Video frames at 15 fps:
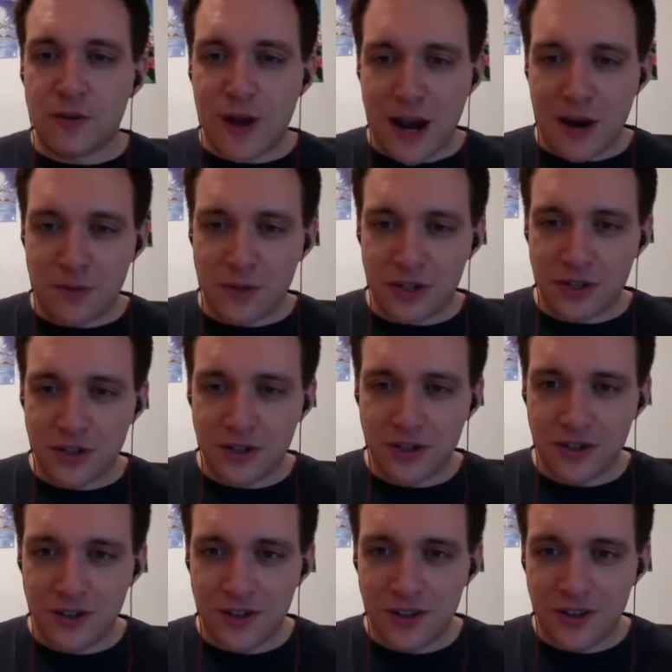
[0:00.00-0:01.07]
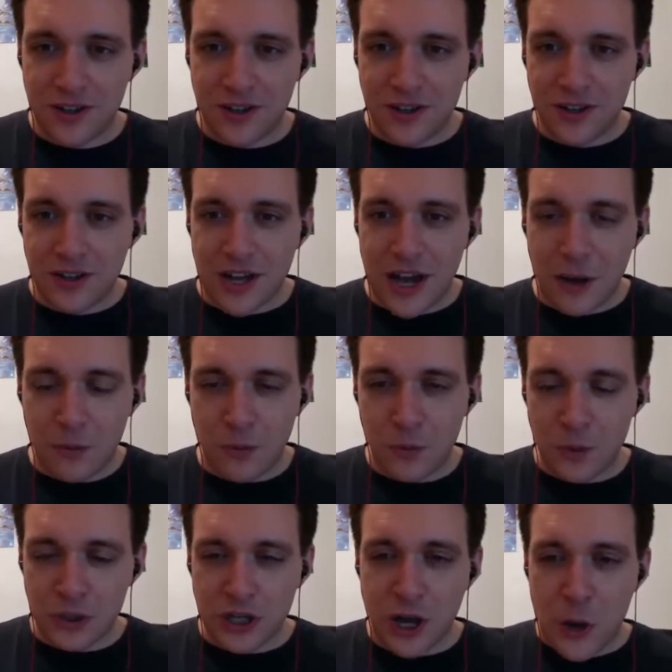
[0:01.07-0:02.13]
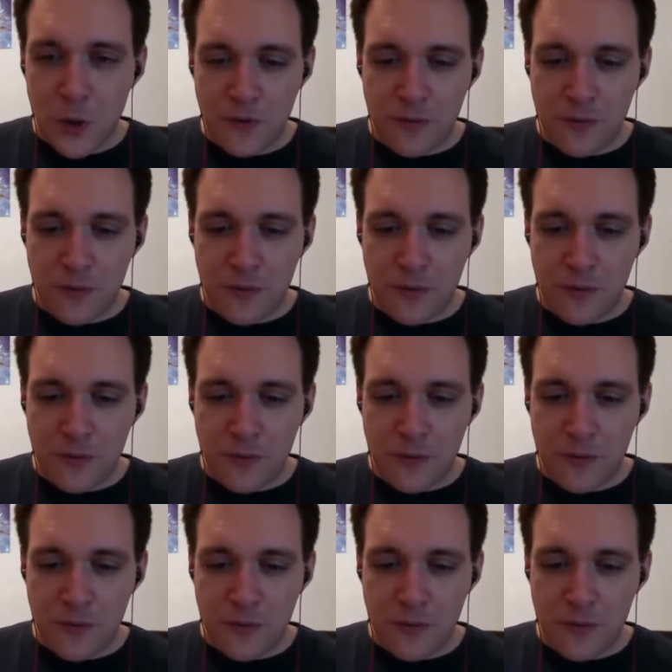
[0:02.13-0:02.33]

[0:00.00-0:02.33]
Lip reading: guessing round, and we'll